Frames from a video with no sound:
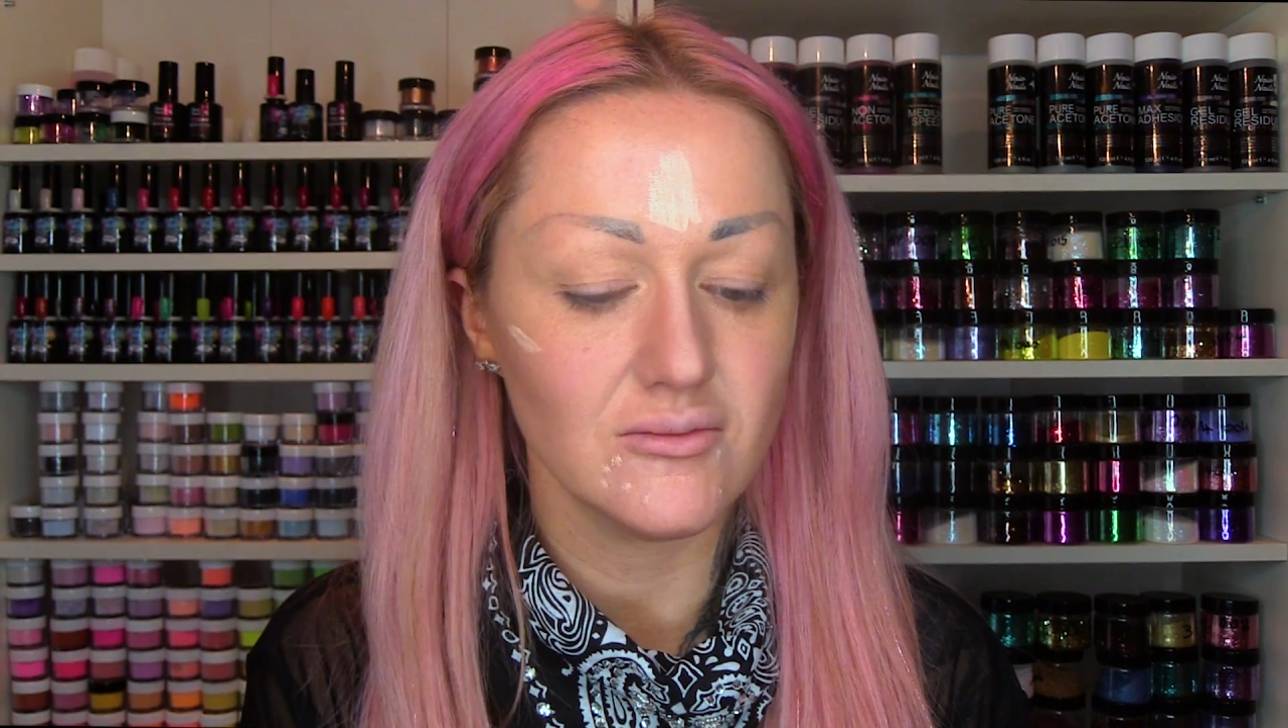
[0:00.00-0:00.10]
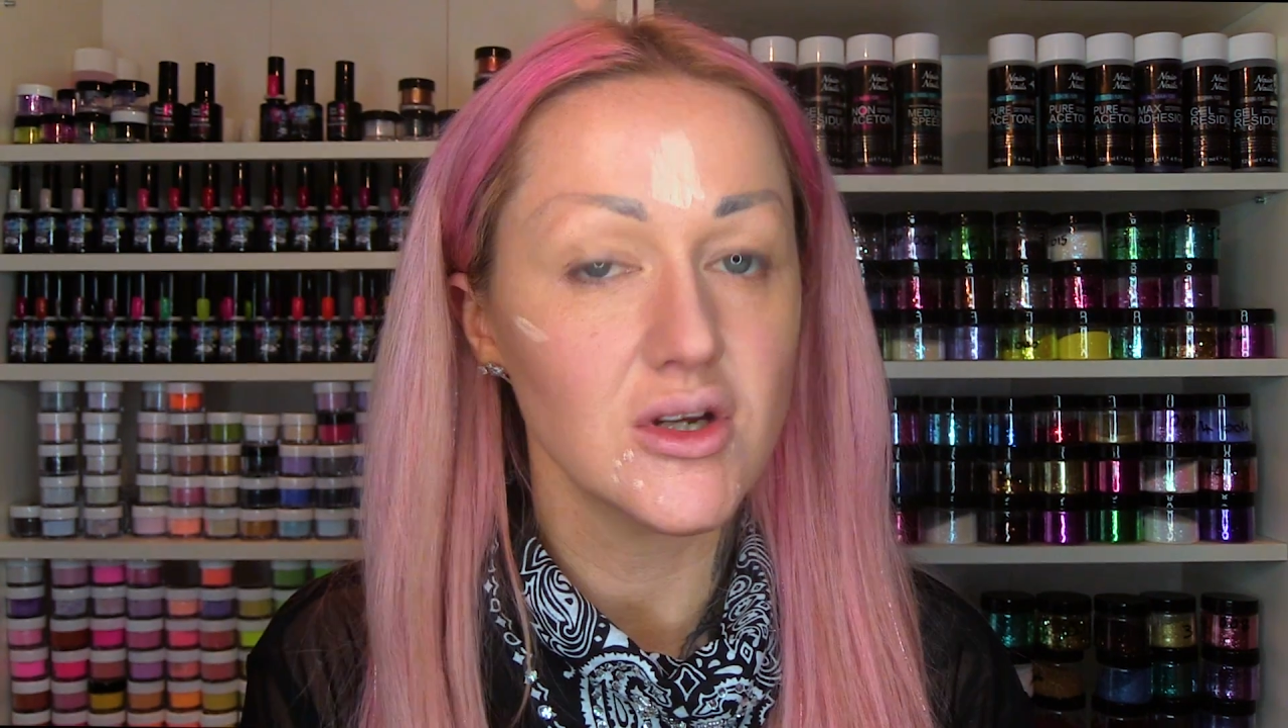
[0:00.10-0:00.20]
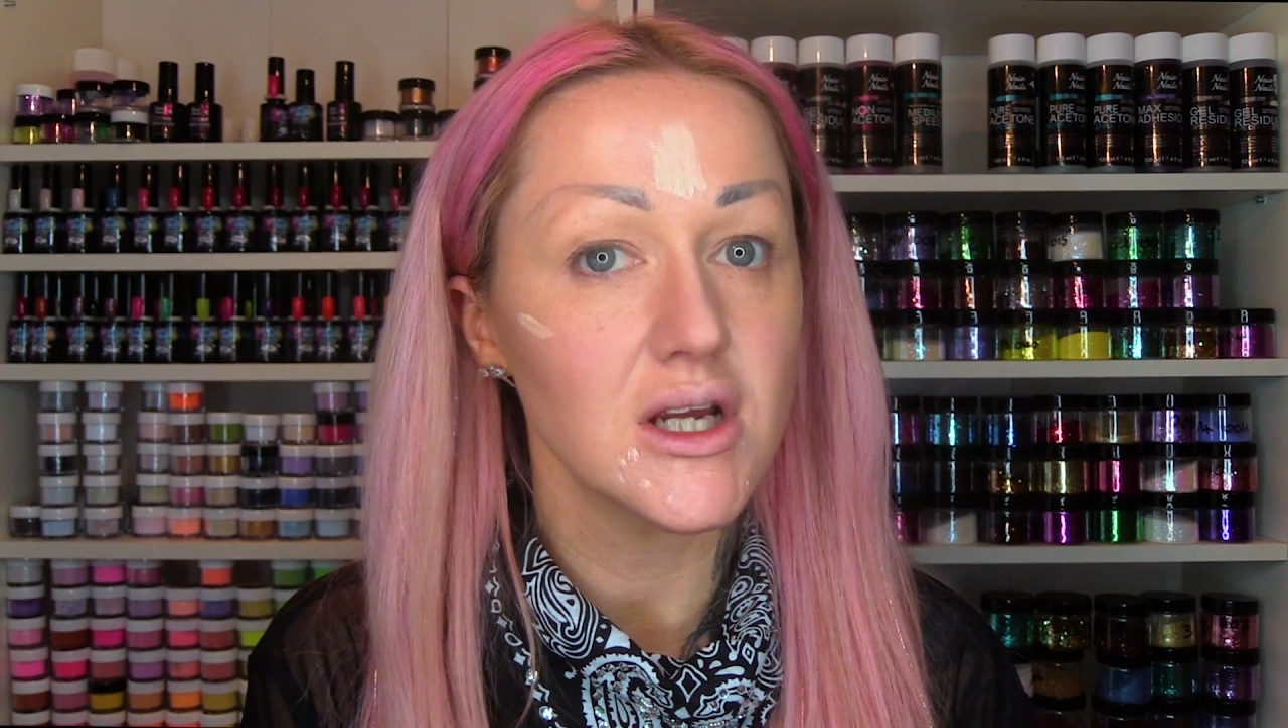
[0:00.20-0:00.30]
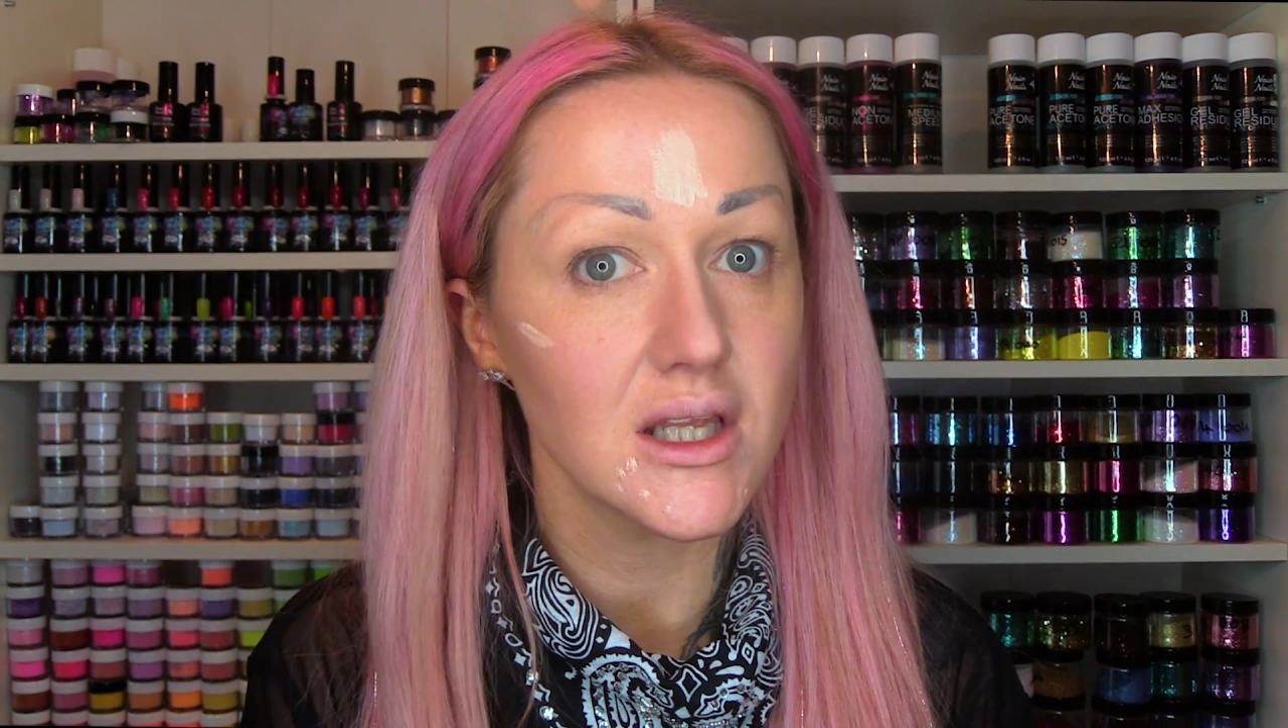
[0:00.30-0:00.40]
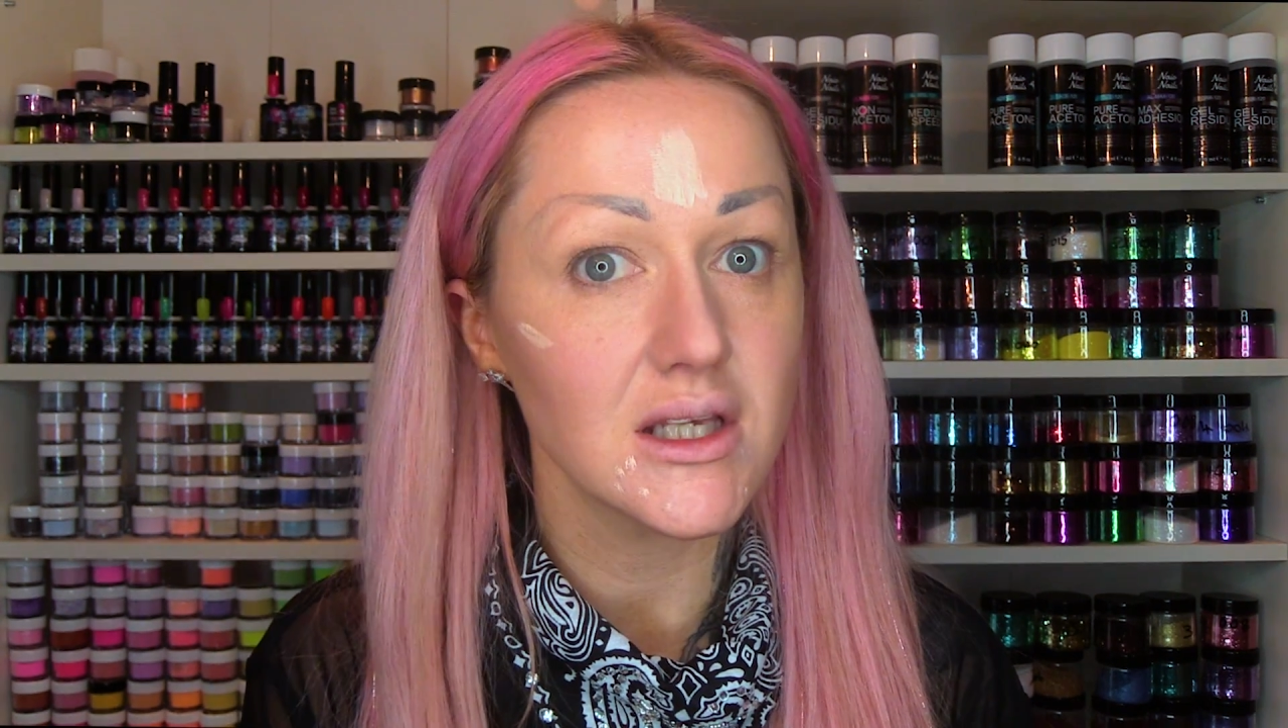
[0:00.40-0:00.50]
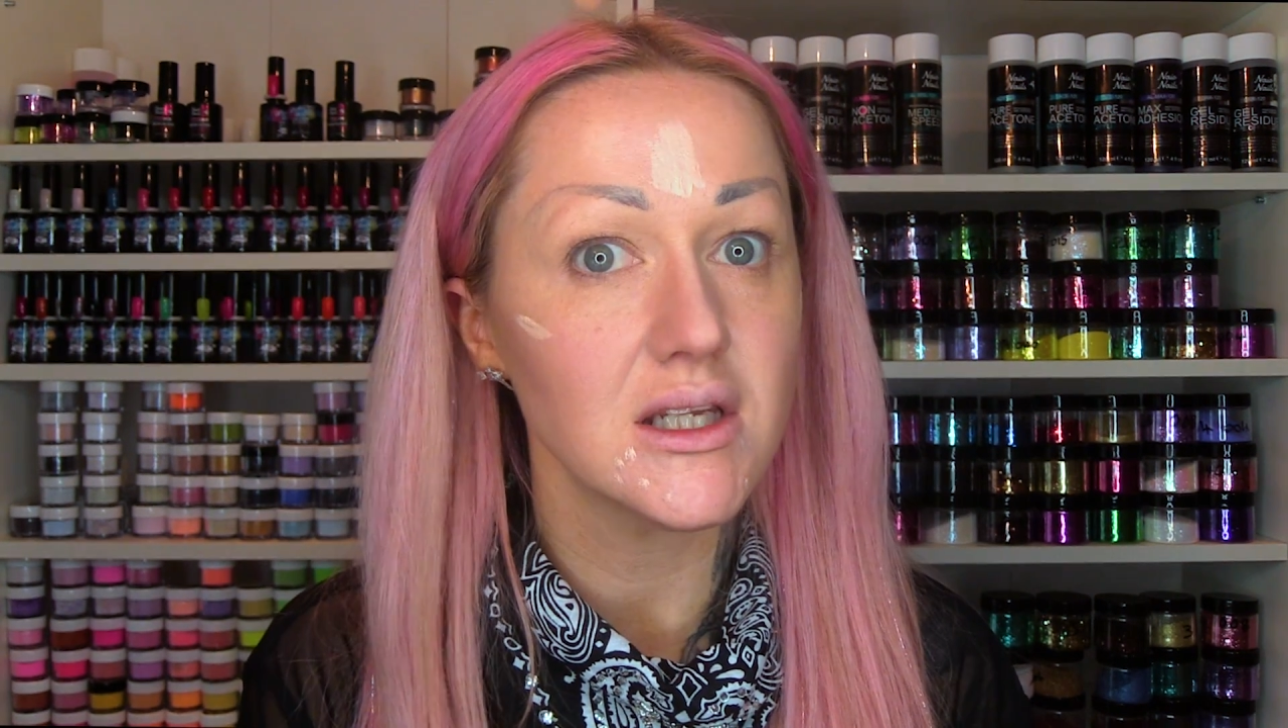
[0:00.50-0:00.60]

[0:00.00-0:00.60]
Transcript: really